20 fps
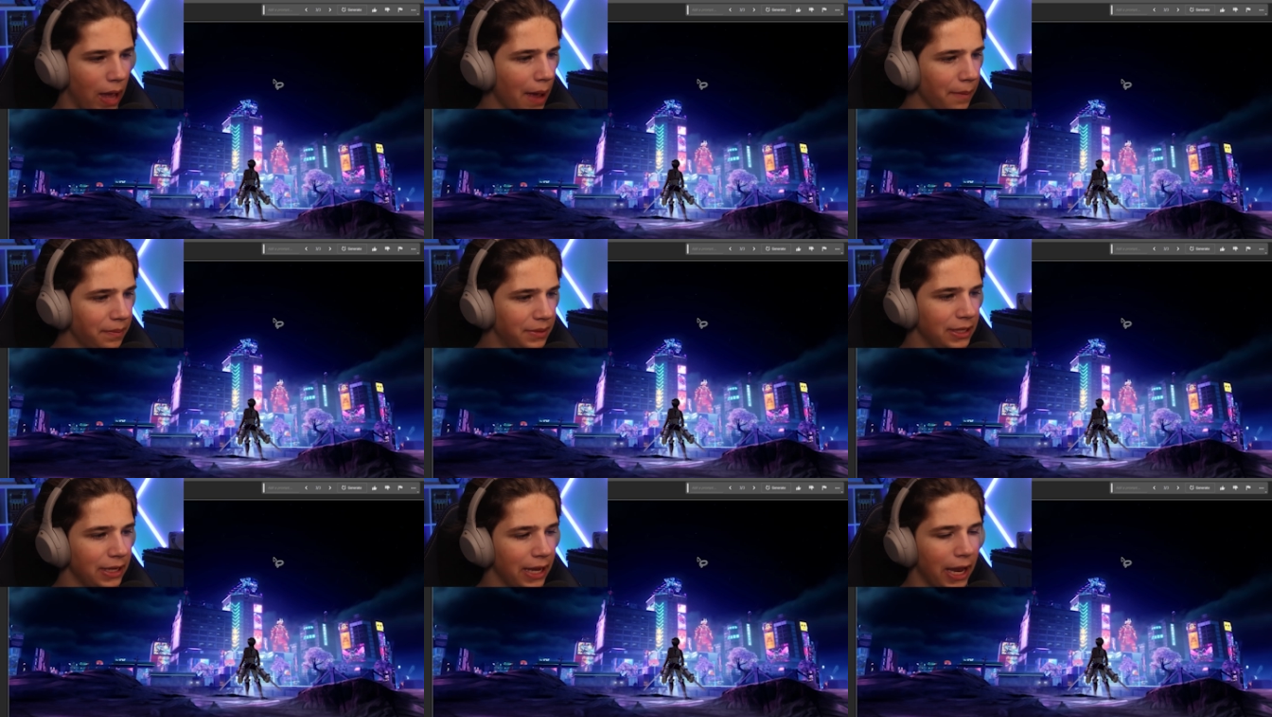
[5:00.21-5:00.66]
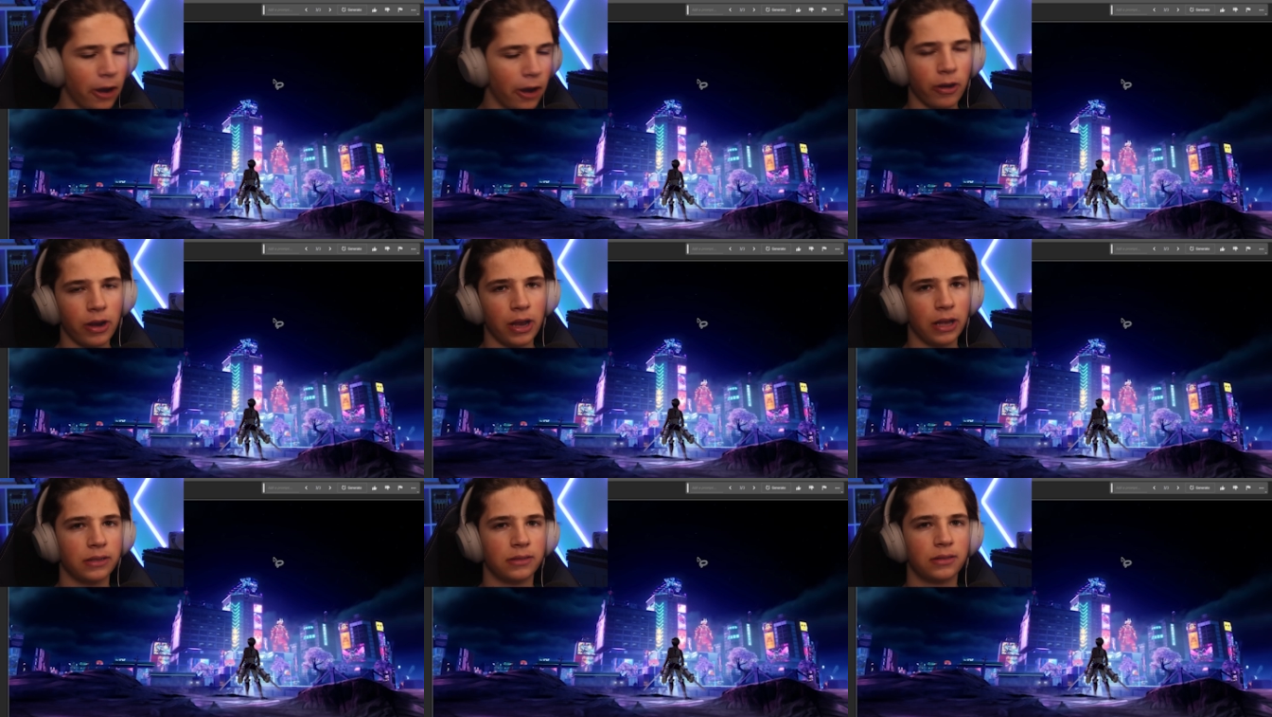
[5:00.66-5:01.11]
empty
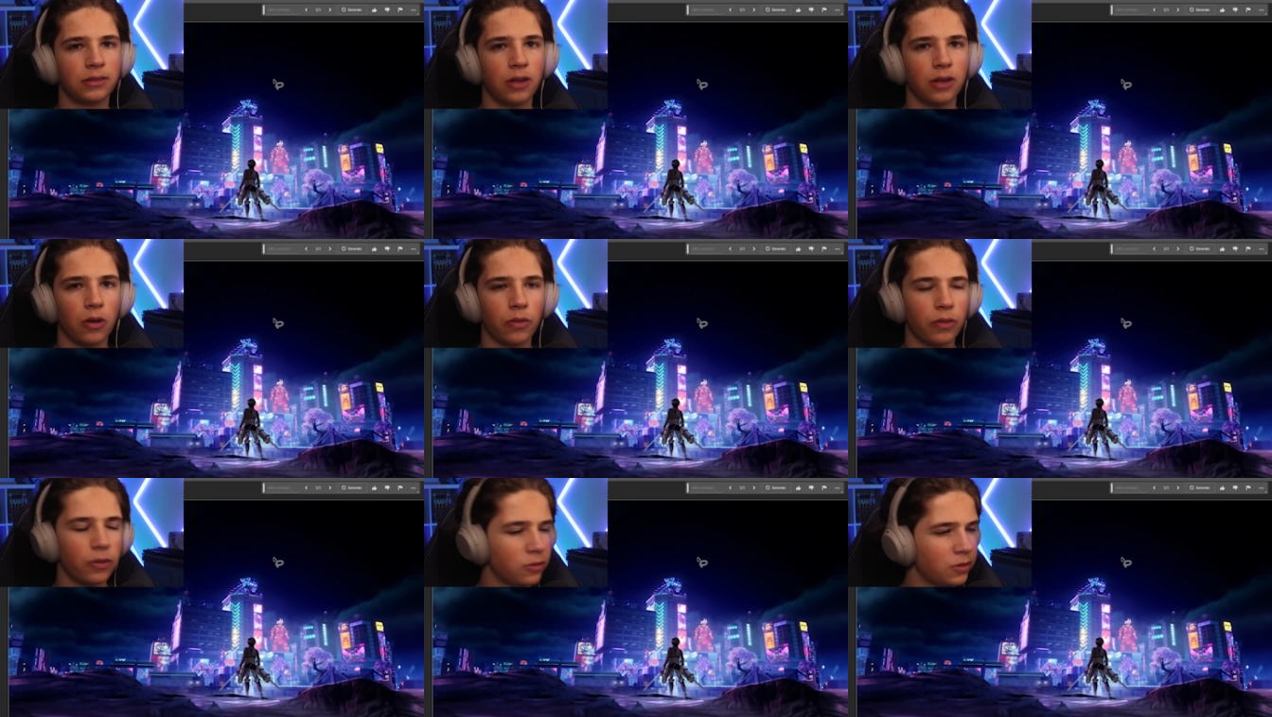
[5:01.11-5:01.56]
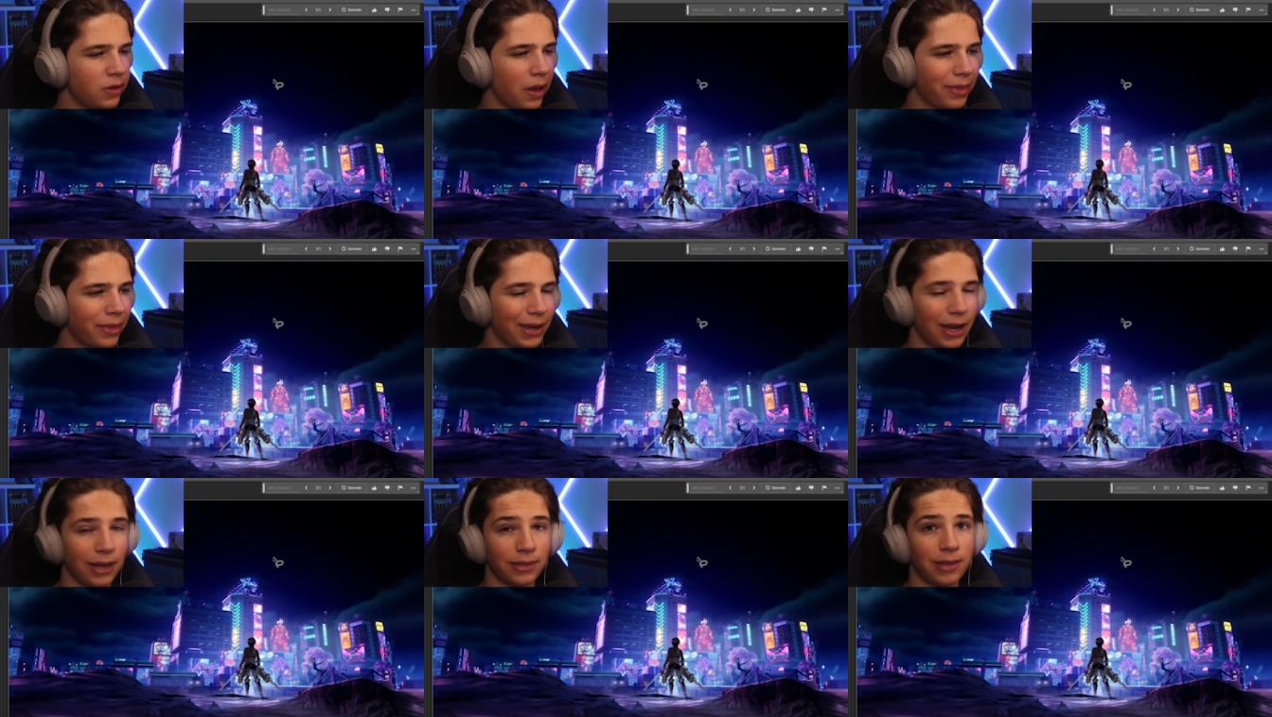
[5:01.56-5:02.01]
areas. So there's
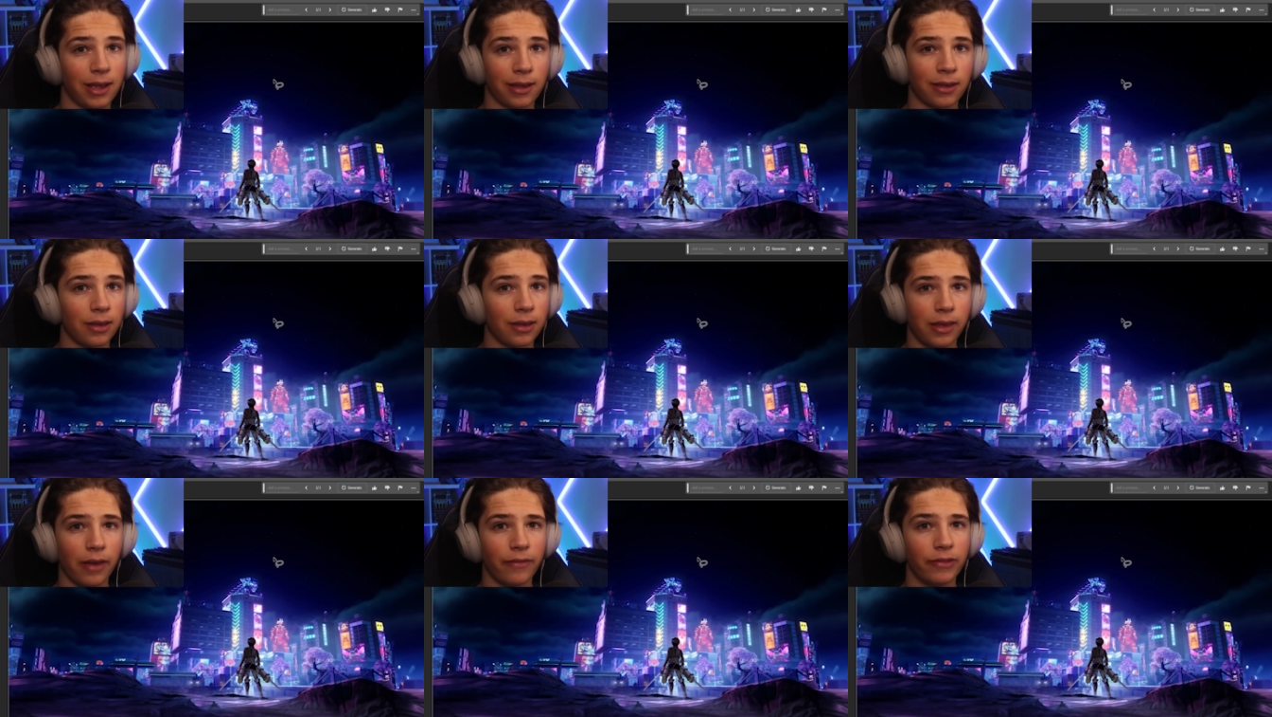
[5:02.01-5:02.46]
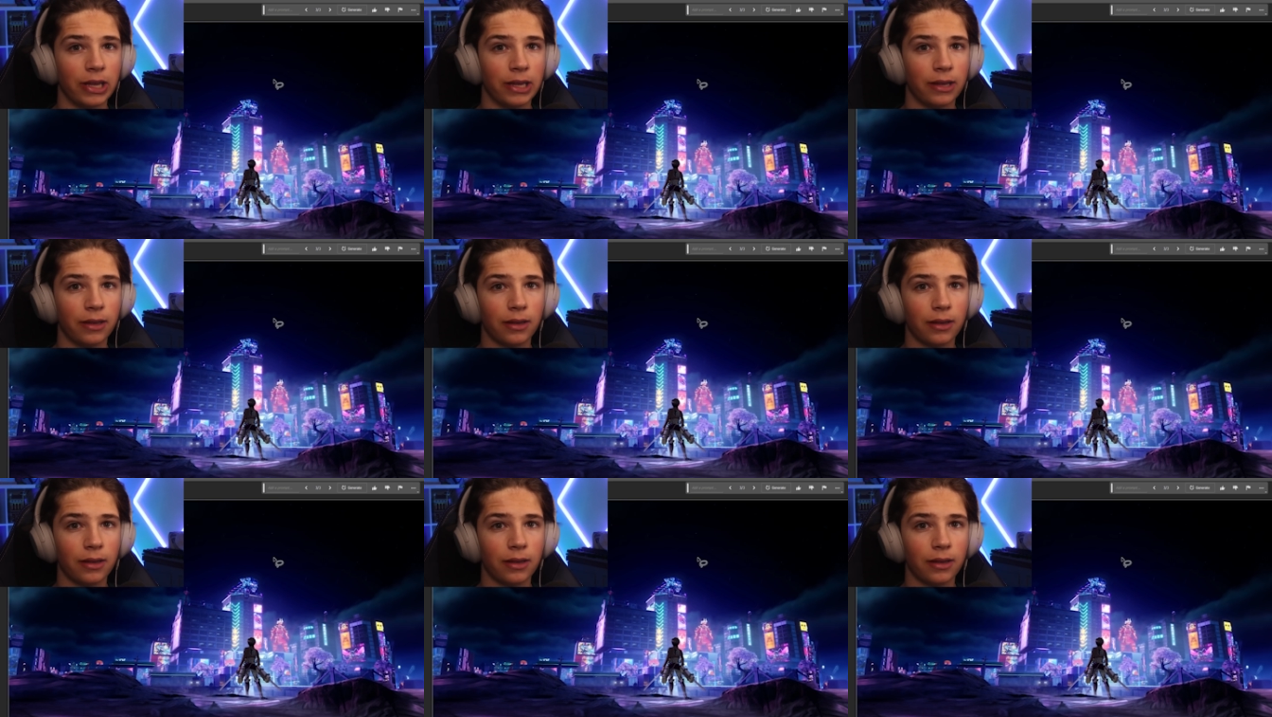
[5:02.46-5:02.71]
nothing else I could give it.